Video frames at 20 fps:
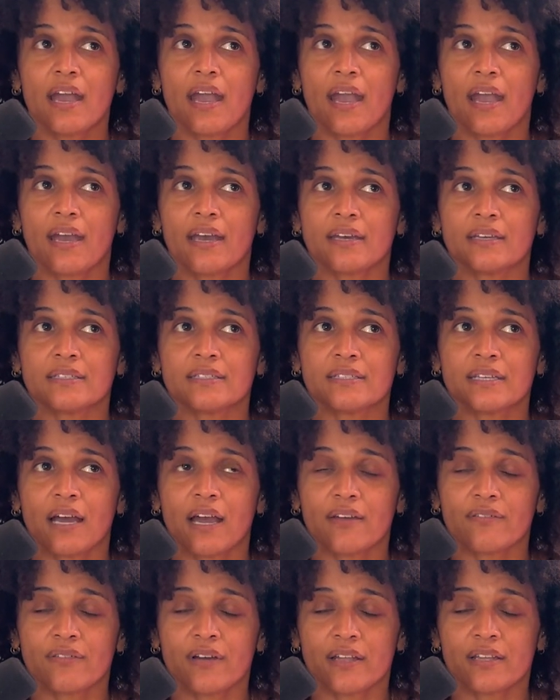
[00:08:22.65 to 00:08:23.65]
And
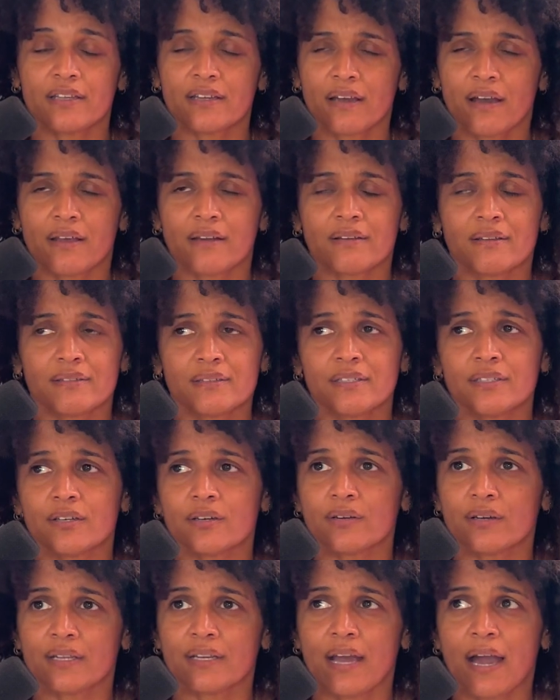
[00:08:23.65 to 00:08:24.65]
I finally got,
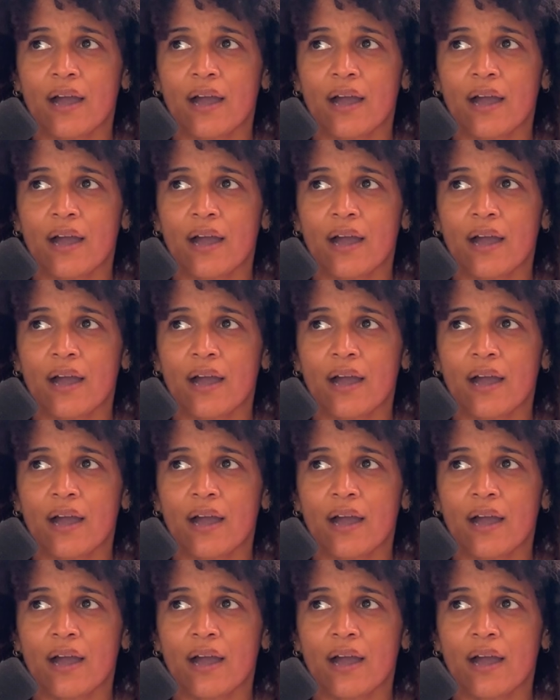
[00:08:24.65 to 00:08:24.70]
an